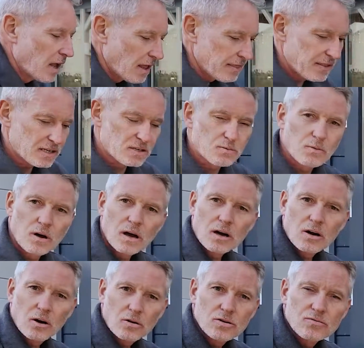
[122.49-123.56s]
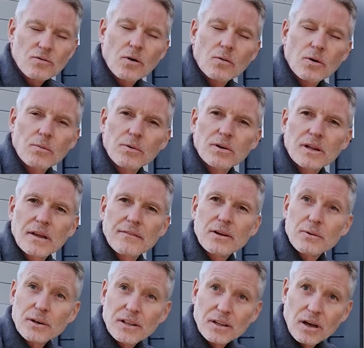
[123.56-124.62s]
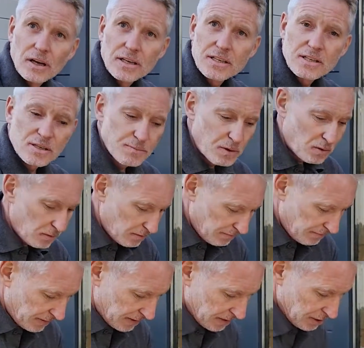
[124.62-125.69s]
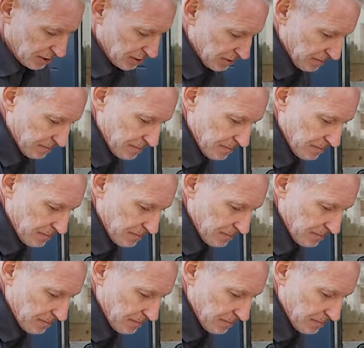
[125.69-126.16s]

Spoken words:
And a gloss roller will give you a nice smooth finish.